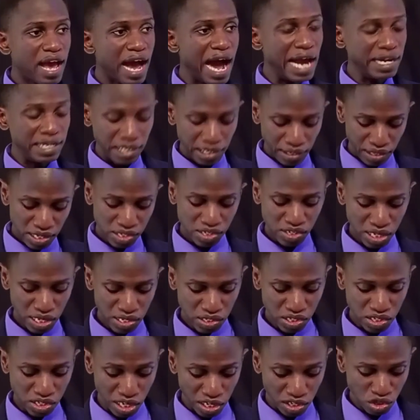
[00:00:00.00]
And in this
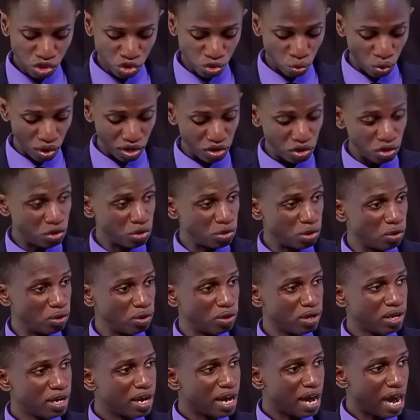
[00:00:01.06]
instance, when
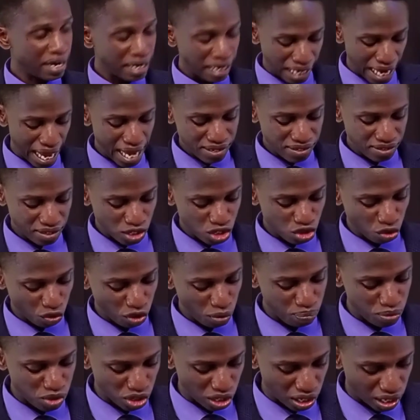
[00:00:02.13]
you analyze the
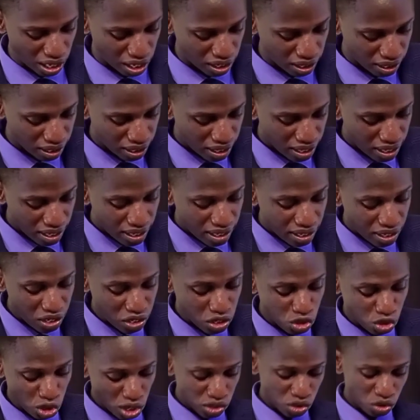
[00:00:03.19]
scripture, it
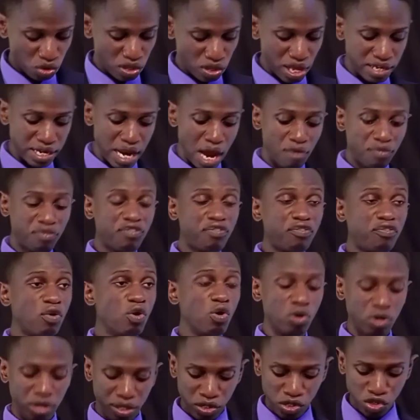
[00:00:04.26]
shows you that a
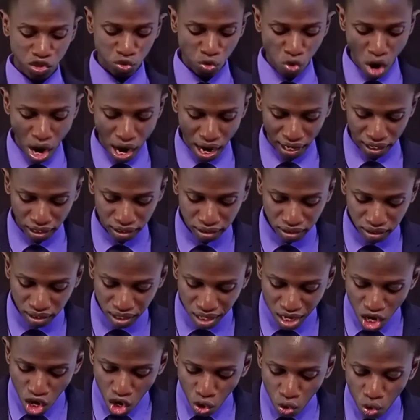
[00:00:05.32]
fool is one
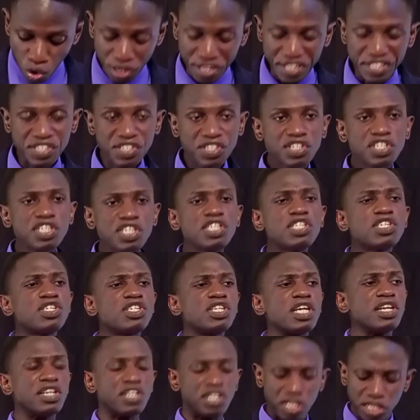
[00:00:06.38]
who
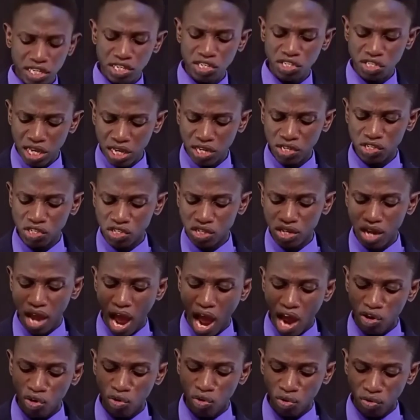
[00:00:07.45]
insistently takes
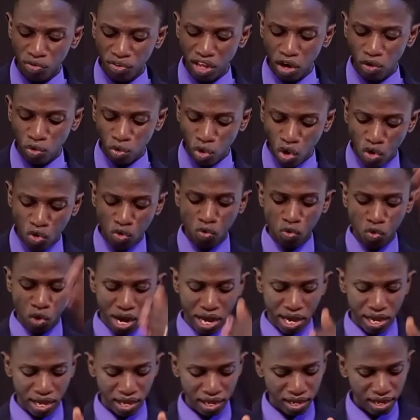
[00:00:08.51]
the wrong
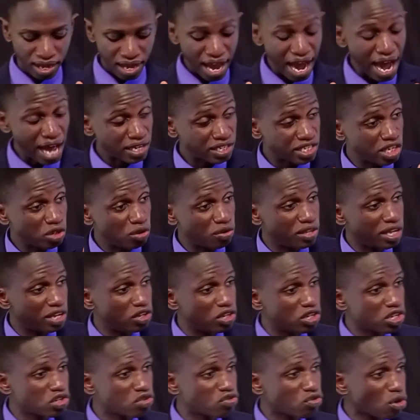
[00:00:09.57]
way until they are
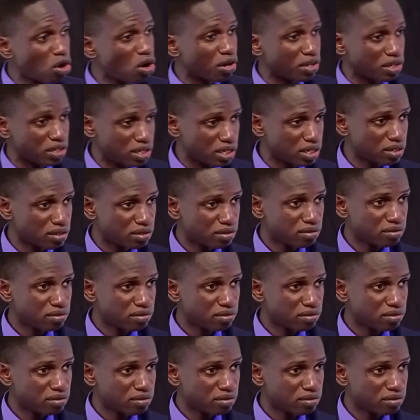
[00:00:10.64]
destroyed.